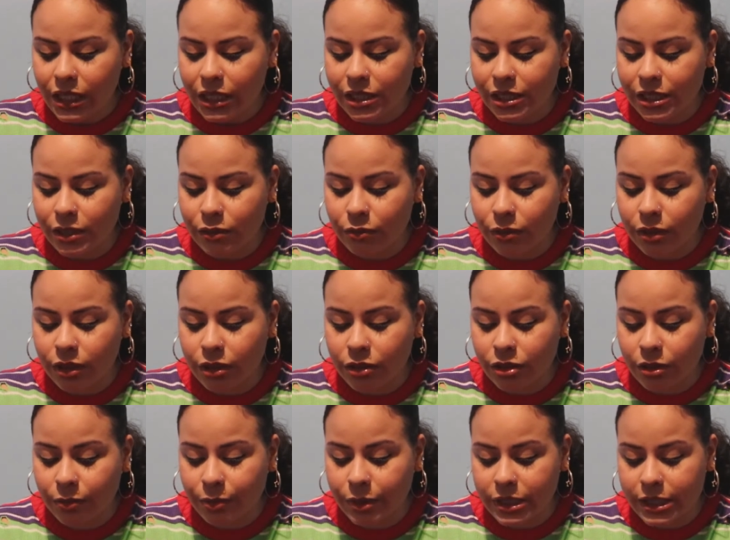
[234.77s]
she's
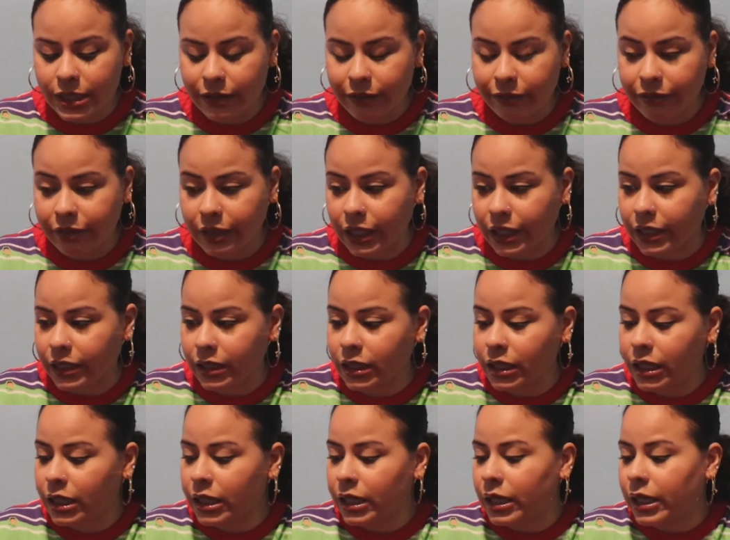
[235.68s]
100%
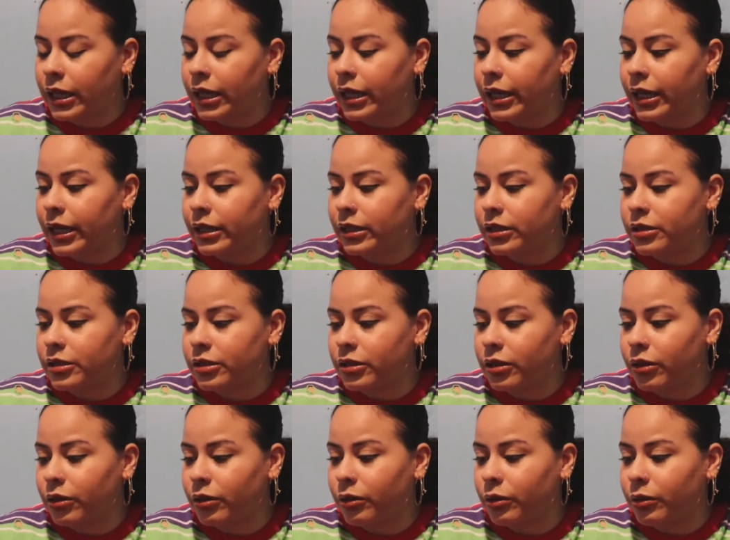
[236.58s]
fine. And
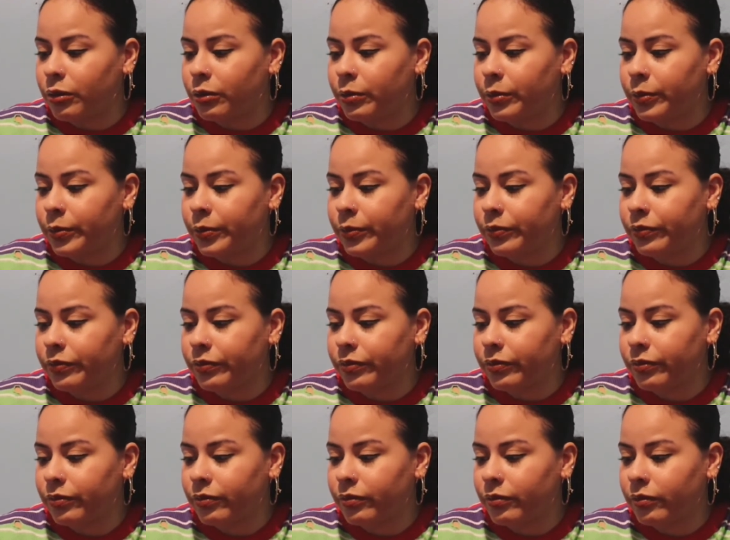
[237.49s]
so,
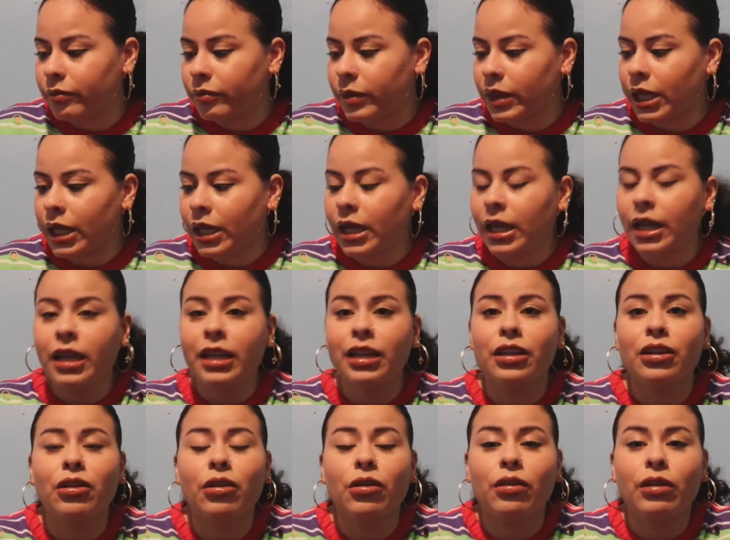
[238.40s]

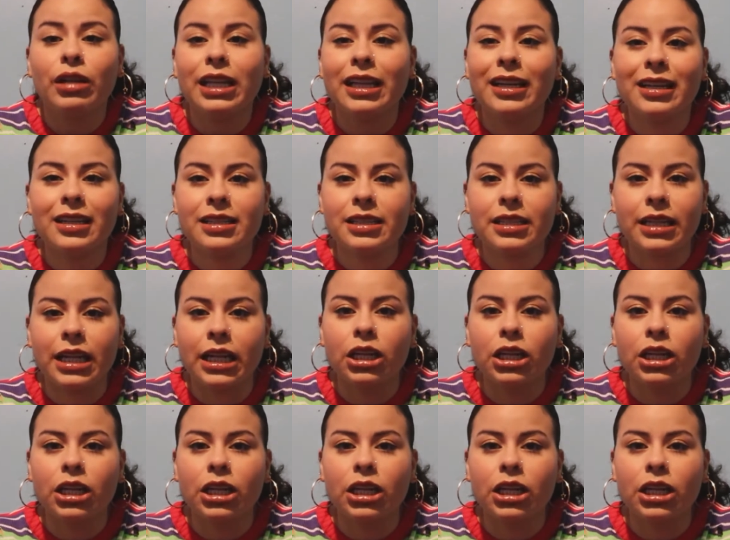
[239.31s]
you know, like I said,